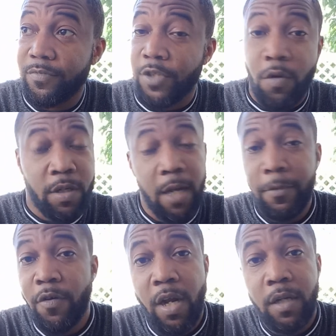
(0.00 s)
don't
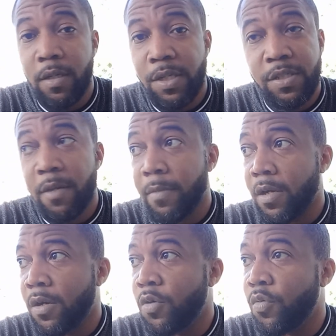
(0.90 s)
come crying to us talking
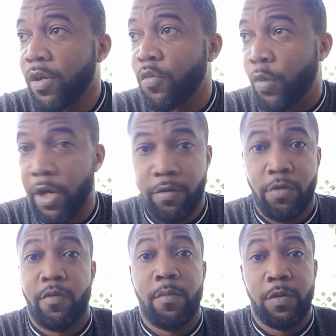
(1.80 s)
about, oh, we're the
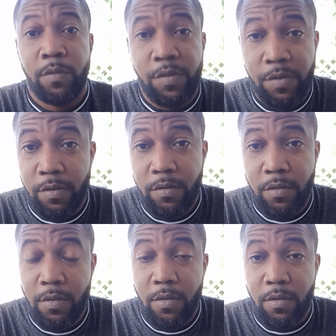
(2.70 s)
criminals.
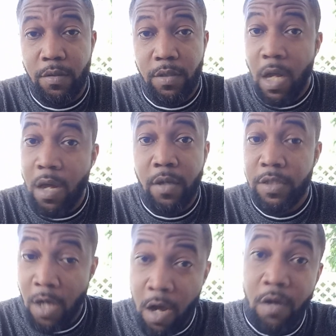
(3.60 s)
Nah,
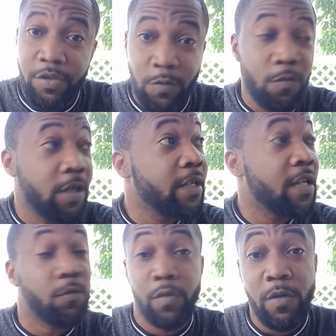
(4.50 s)
y'all's the one
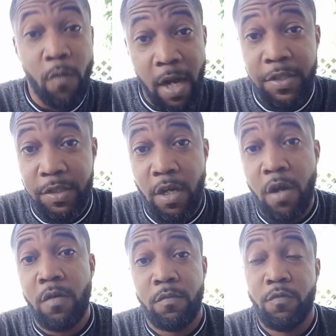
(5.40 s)
that we watching
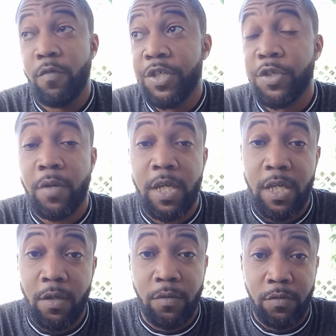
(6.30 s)
y'all with your
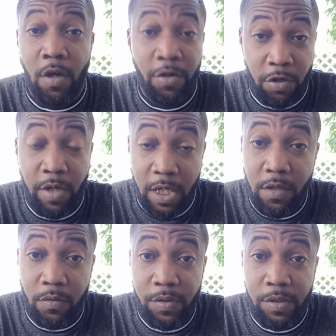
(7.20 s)
heel on your
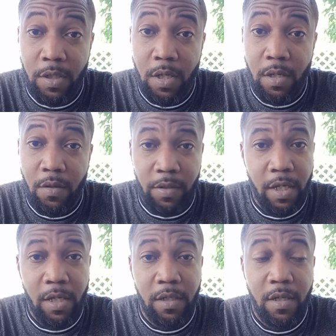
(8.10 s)
heels,
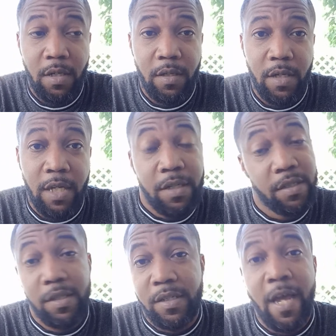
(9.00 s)
okay? And
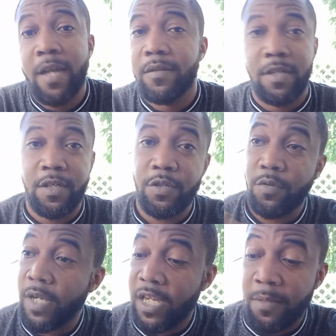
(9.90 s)
this is not nothing to
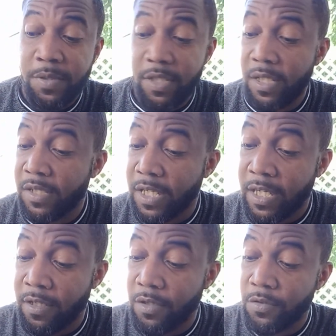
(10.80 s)
do with AMC. This ain't
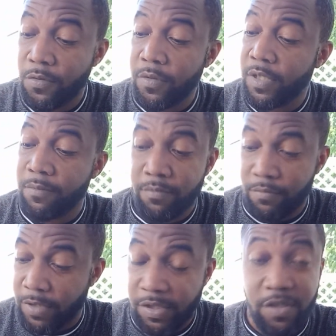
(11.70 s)
got nothing to do with.
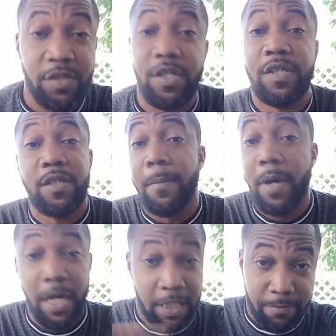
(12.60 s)
This is just the
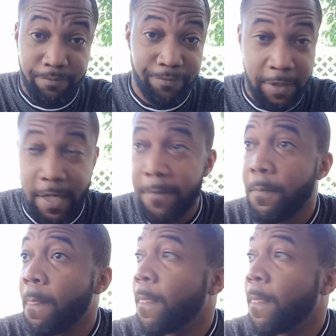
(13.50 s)
money, okay?